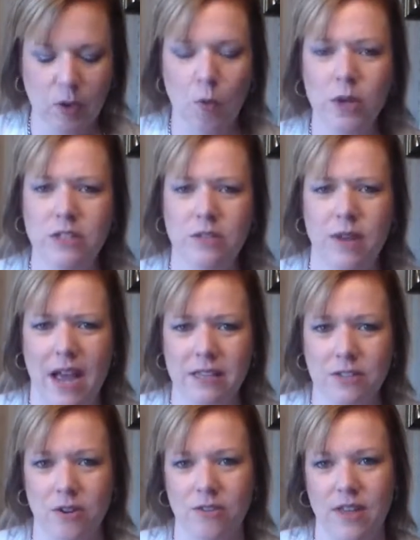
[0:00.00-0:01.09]
once you
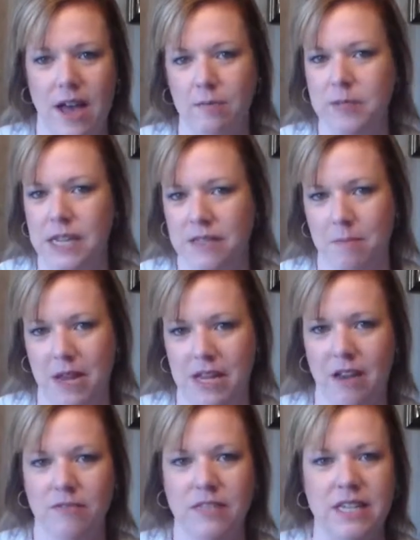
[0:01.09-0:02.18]
ask her that, take the
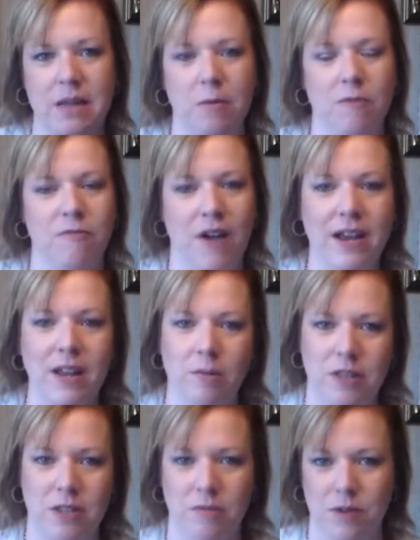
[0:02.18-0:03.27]
money off the table, find out
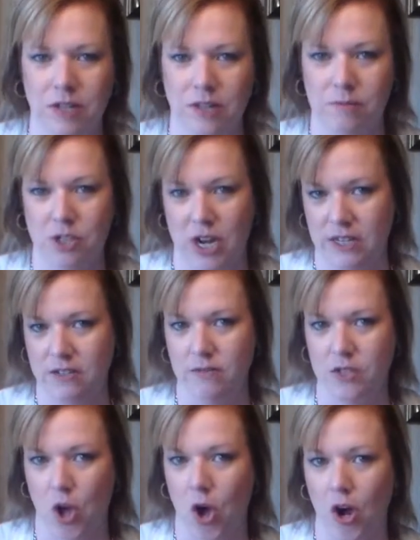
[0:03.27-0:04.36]
what the real
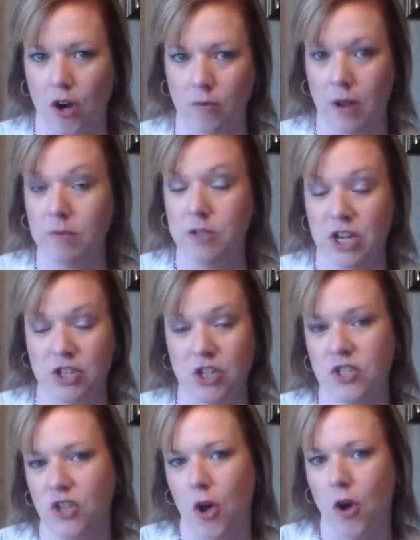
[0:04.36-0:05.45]
objections
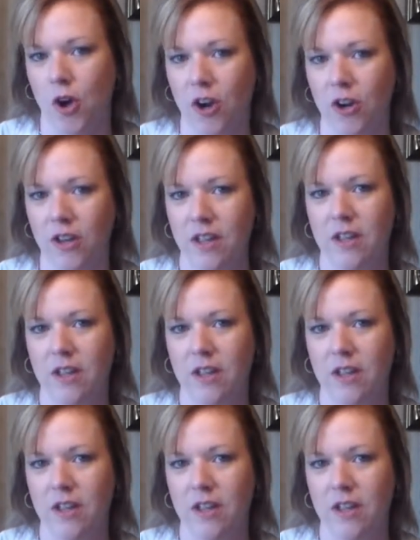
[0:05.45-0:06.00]
are,